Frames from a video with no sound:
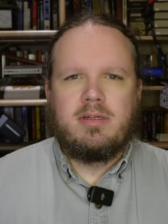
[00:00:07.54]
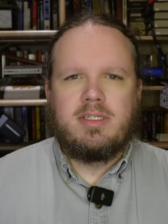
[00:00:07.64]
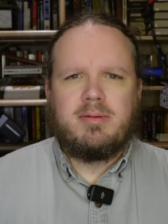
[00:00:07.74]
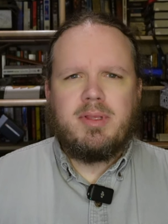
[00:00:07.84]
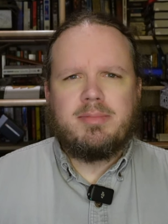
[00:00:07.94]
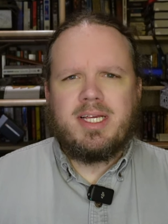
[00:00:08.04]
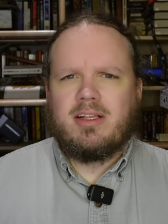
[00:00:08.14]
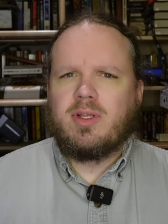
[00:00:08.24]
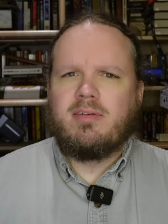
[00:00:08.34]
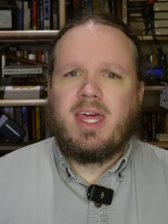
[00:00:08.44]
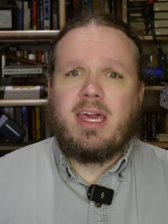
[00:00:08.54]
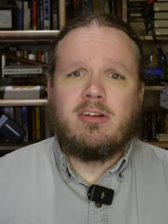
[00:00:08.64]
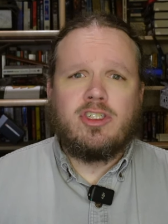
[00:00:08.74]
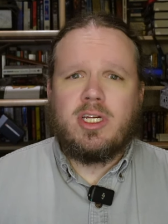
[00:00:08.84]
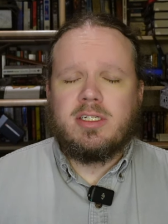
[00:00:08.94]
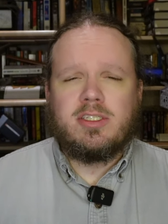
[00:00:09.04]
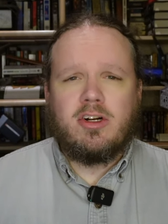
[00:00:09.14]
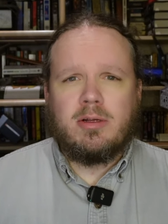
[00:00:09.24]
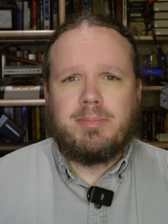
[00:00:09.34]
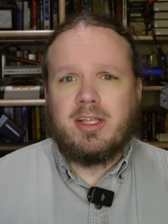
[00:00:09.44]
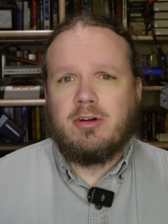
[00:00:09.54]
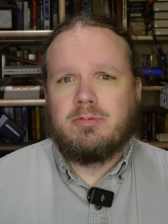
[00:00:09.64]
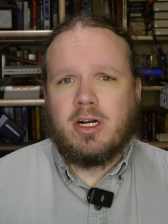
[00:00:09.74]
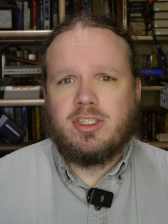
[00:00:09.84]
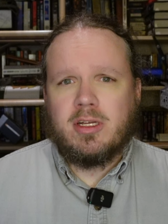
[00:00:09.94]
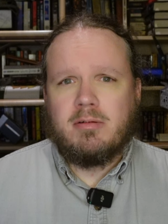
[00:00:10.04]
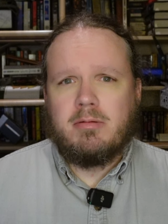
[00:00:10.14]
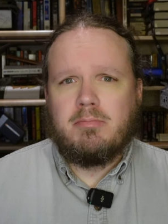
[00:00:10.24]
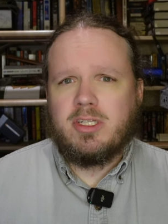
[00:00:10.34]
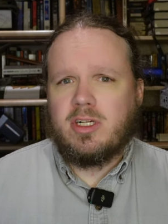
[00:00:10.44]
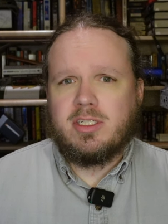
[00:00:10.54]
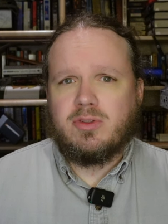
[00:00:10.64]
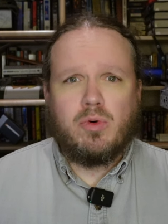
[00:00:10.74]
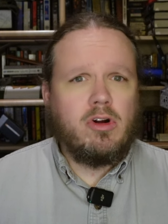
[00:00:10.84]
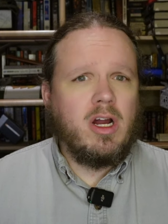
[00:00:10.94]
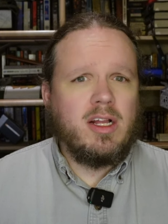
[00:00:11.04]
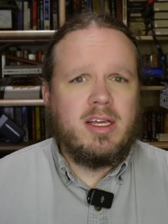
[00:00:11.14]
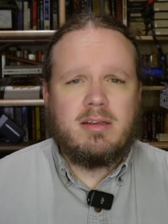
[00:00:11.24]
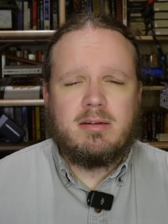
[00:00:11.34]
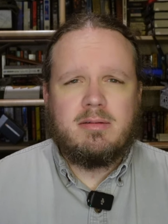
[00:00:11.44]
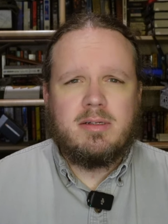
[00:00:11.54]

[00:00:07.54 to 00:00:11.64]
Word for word: Sometimes I don't have the energy to start a big new project, much less work on it.